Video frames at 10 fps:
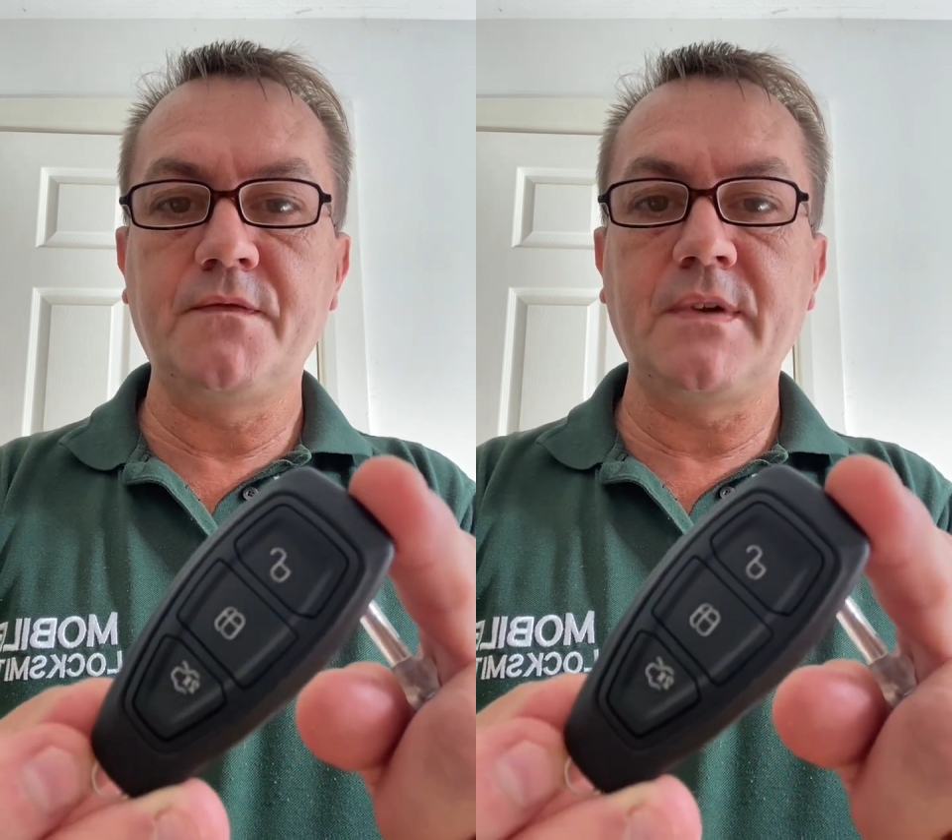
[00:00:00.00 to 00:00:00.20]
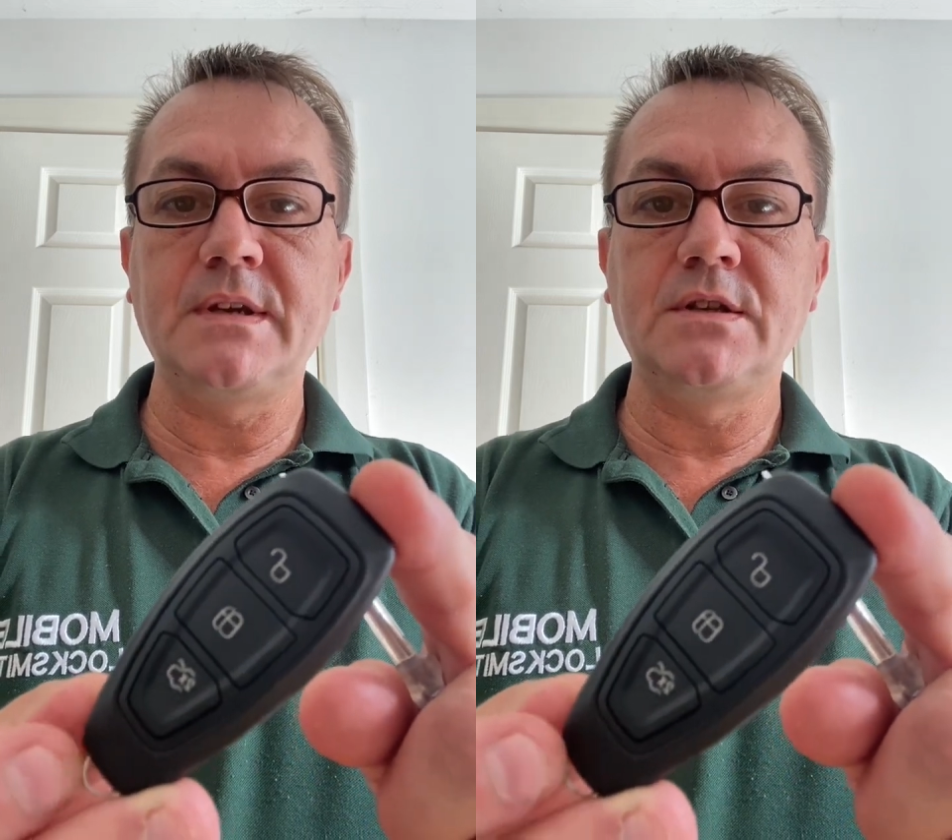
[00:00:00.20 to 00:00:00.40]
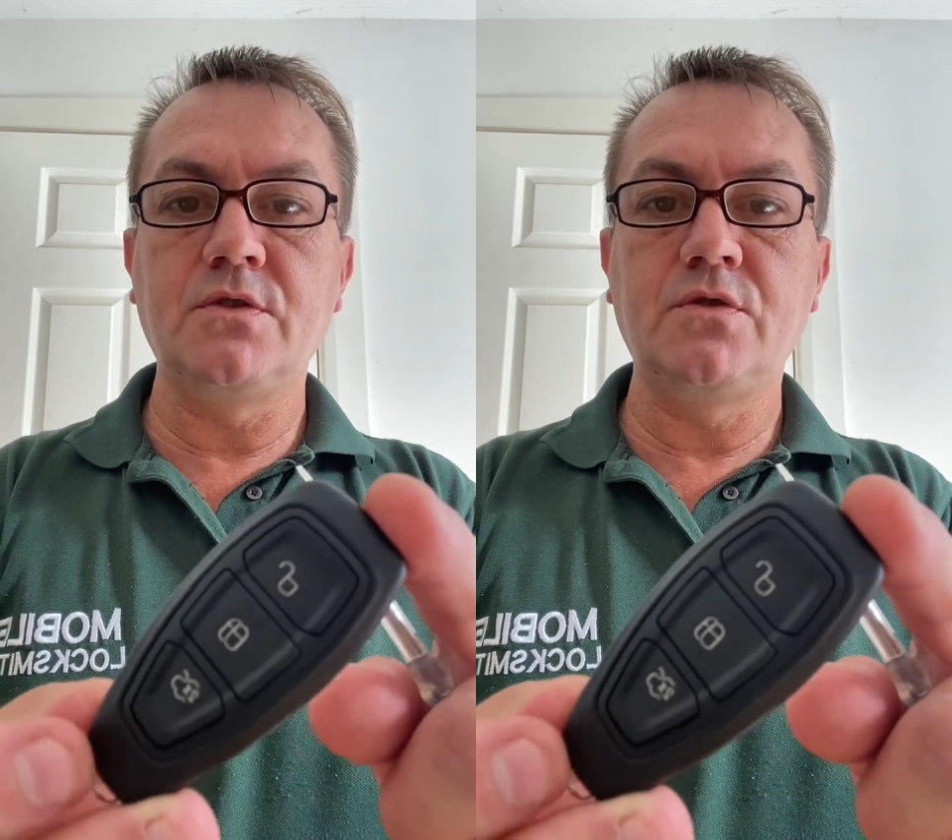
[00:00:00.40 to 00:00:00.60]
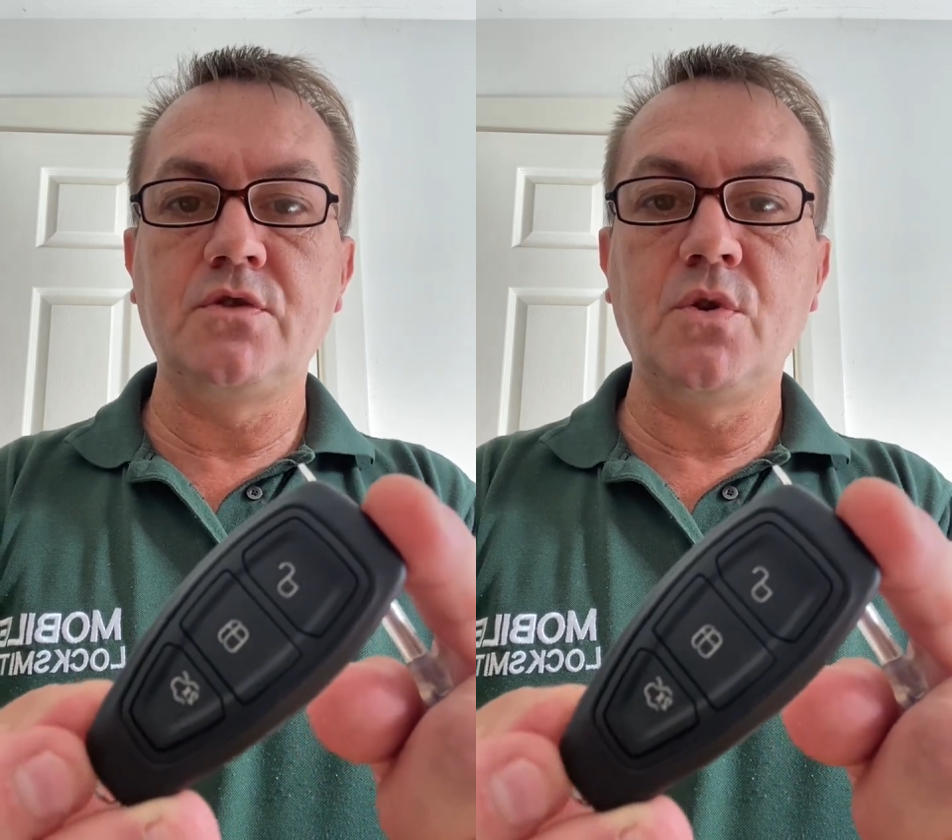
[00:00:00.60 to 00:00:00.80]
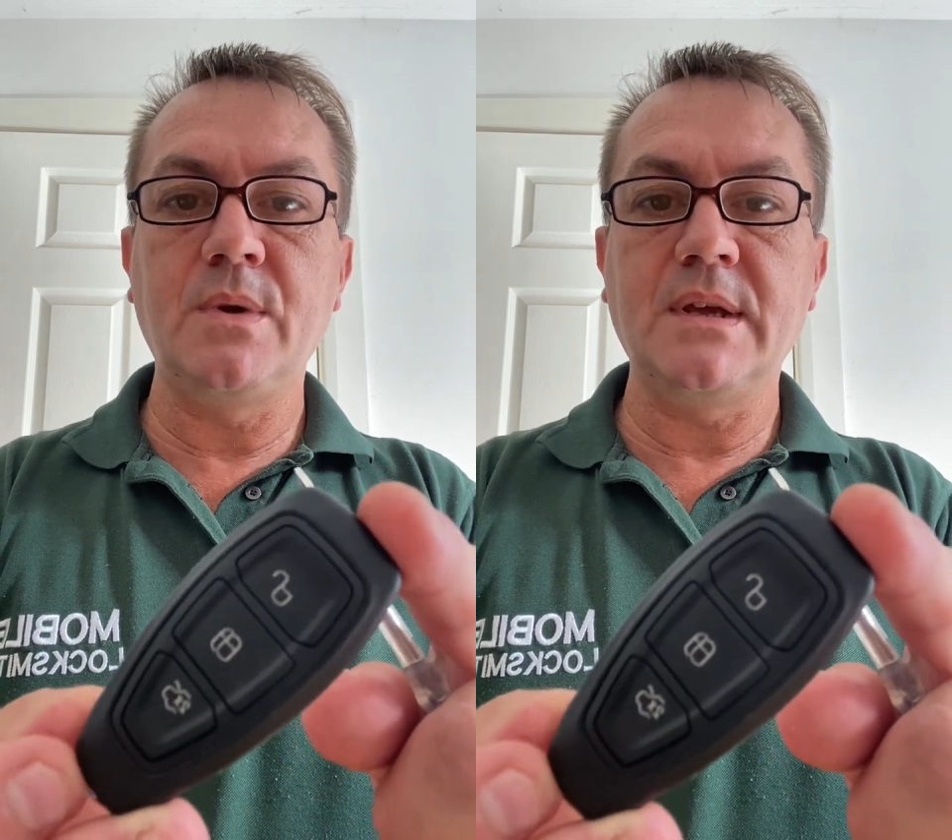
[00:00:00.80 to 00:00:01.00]
for you to
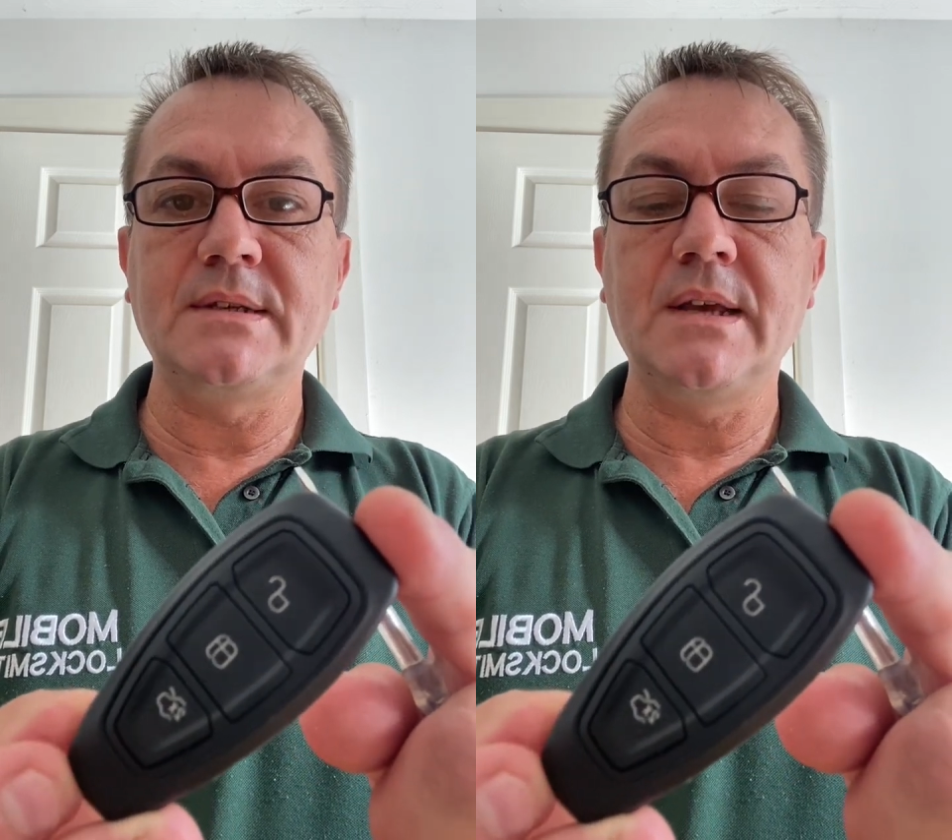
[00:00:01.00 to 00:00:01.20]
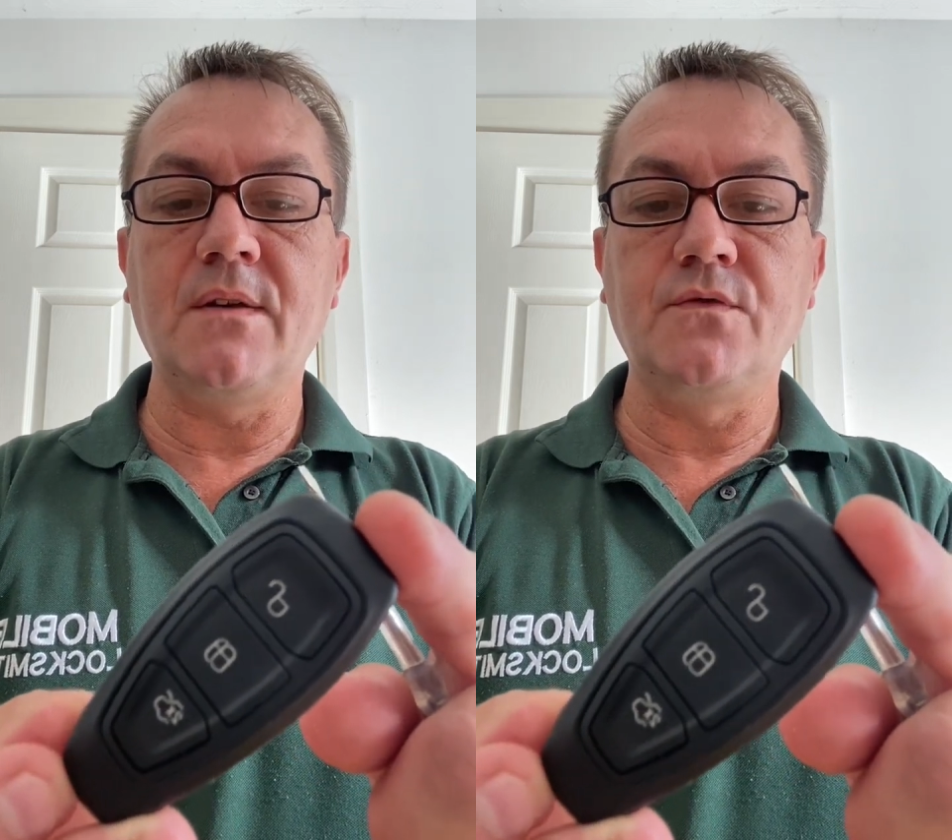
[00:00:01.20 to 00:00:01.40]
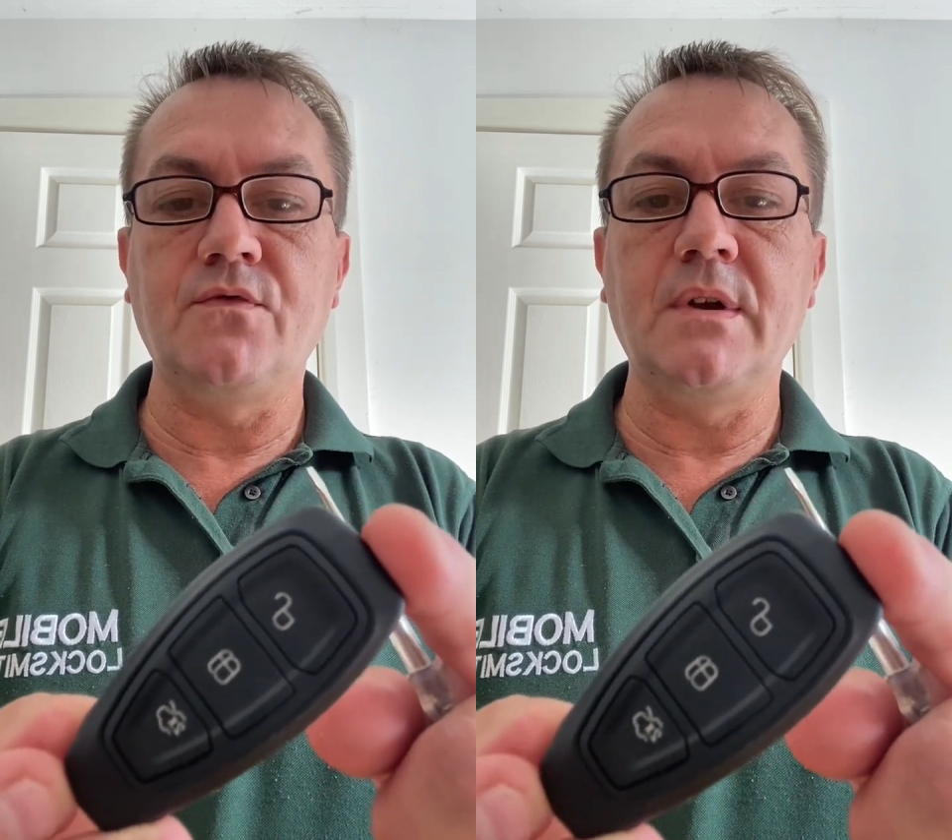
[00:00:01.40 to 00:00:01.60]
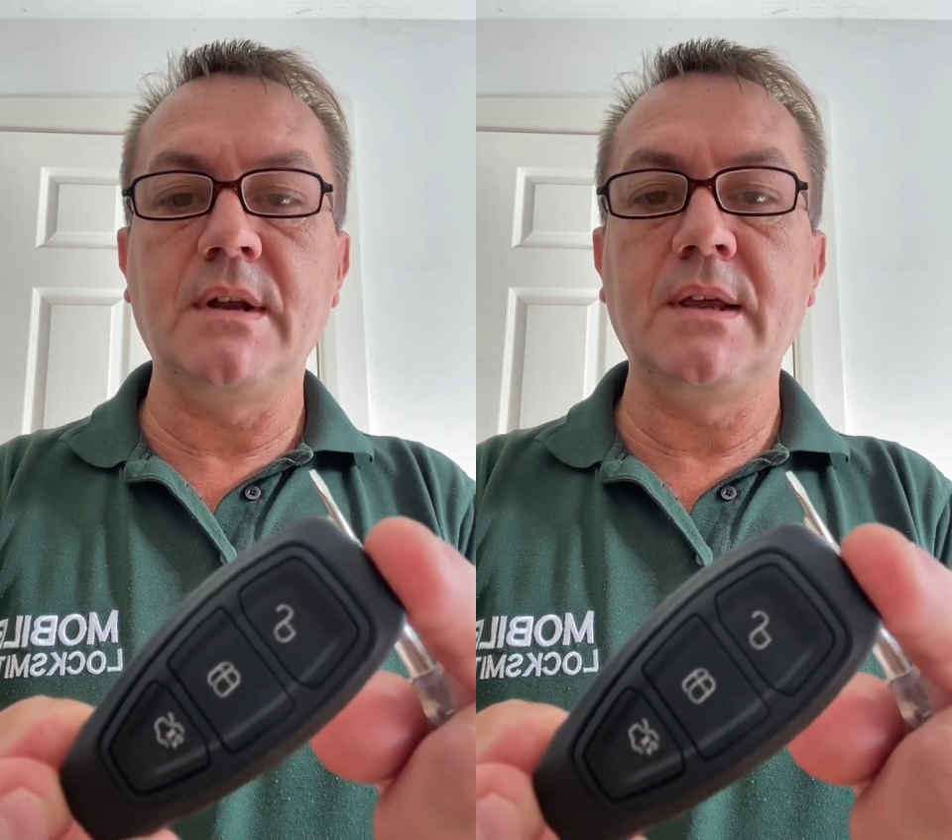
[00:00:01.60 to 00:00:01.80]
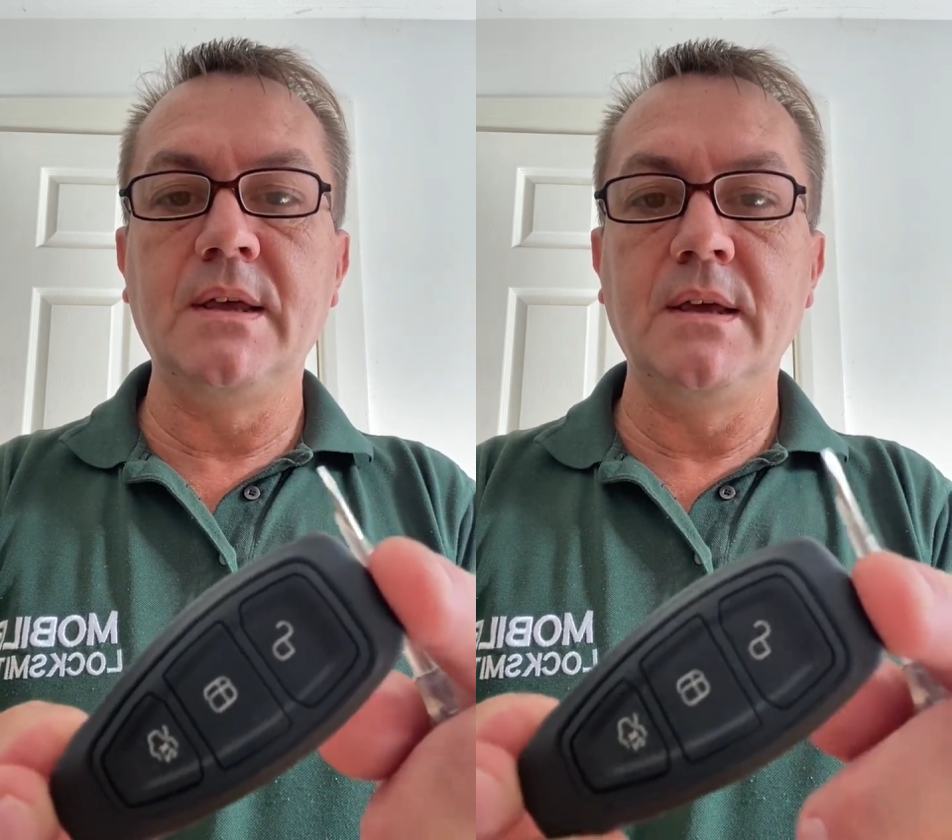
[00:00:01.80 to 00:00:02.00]
do it yourselves really.